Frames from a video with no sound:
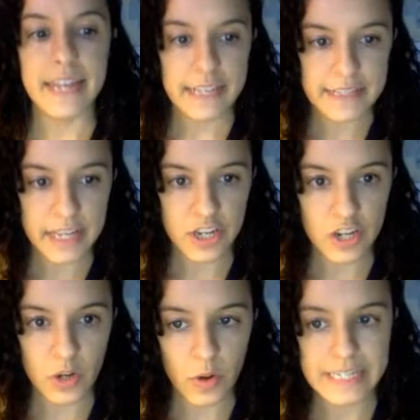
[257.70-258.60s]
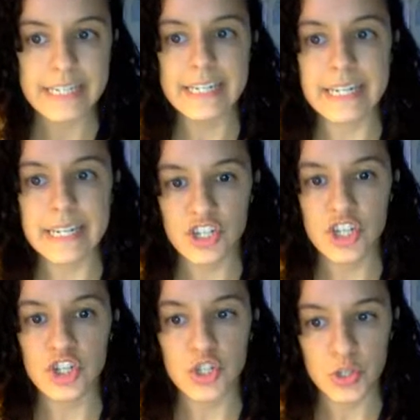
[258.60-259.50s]
The next thing you're going to need
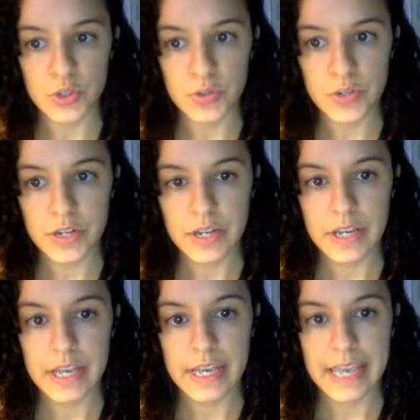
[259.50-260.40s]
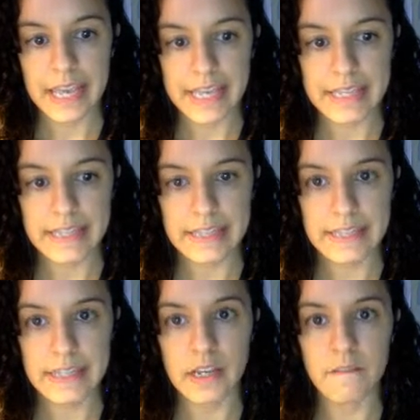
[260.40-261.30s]
to do is
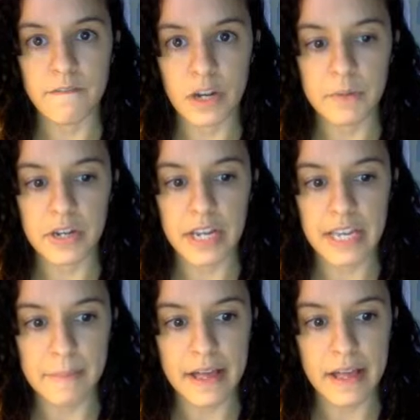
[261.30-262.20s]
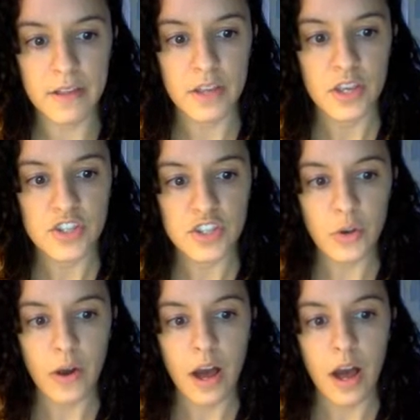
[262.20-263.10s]
confirm your email.
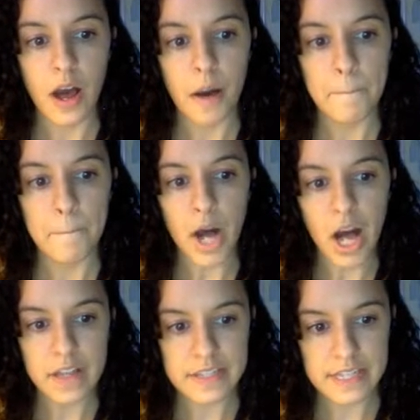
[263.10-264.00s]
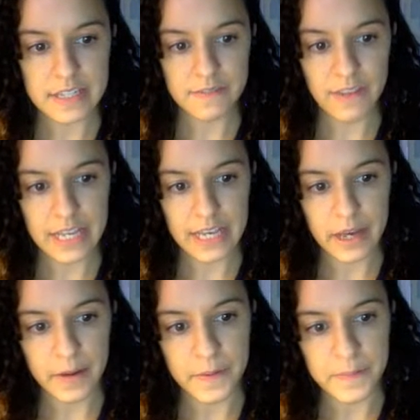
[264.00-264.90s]
So pause this
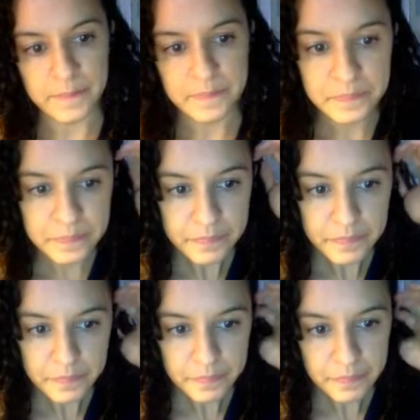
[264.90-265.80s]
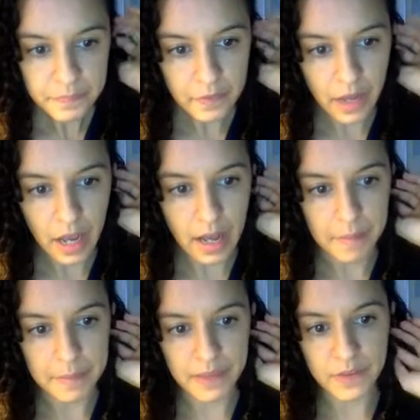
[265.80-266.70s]
video
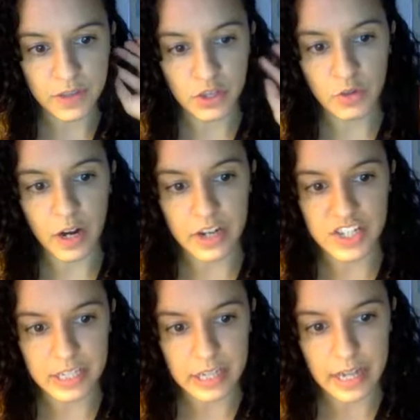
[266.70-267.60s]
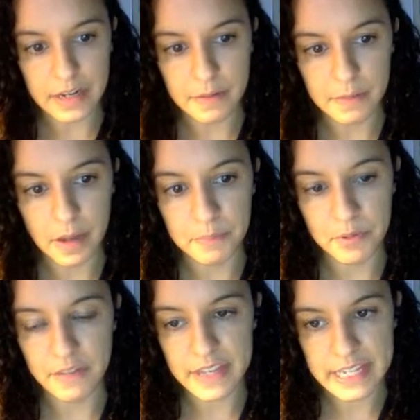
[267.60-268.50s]
if you are still on a
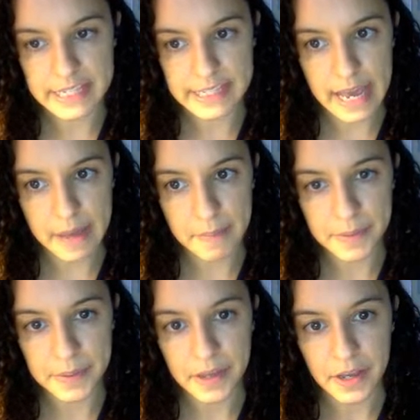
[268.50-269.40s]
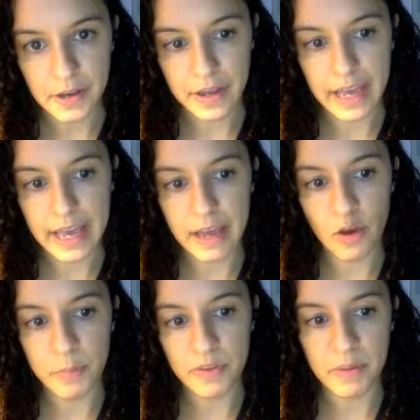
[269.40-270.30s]
previous step. Okay, I
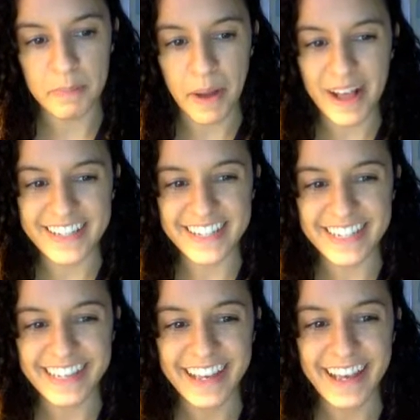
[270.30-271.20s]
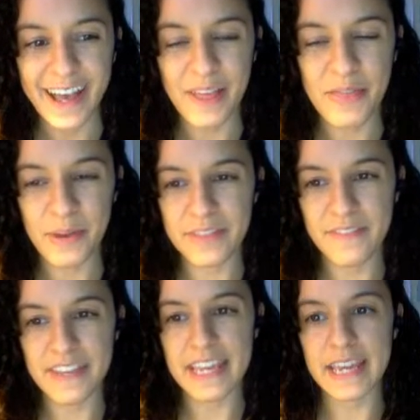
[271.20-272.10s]
hope you've been pausing throughout
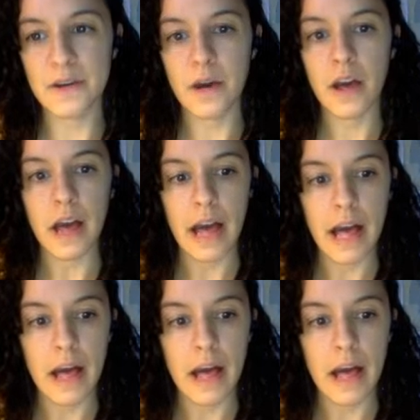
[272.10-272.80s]
the video,